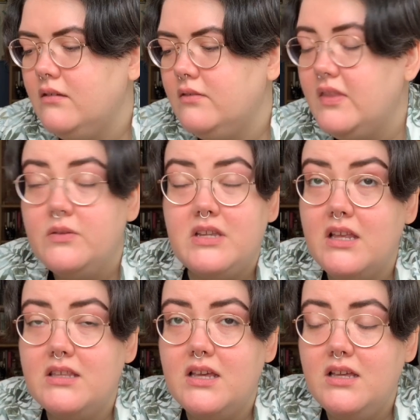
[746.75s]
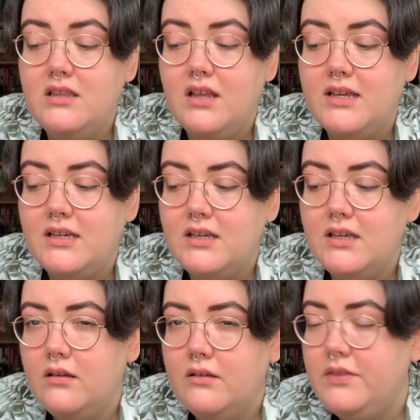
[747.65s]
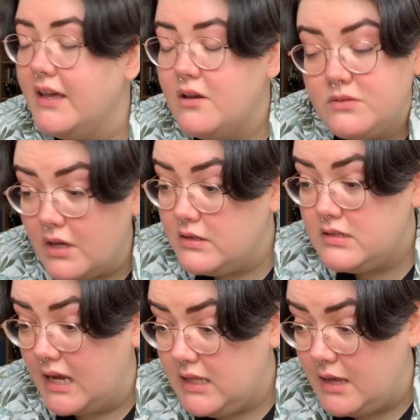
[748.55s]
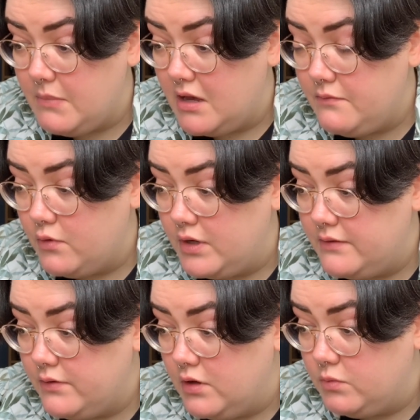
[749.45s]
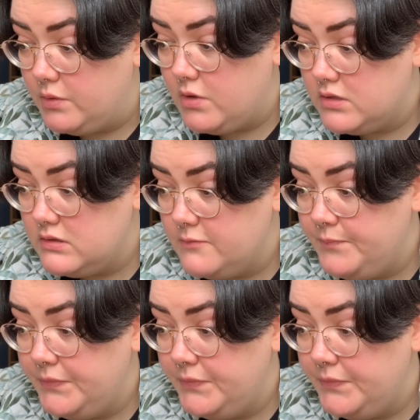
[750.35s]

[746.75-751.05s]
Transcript: there was another like a thing I was going to say there, but I've already forgotten what it was.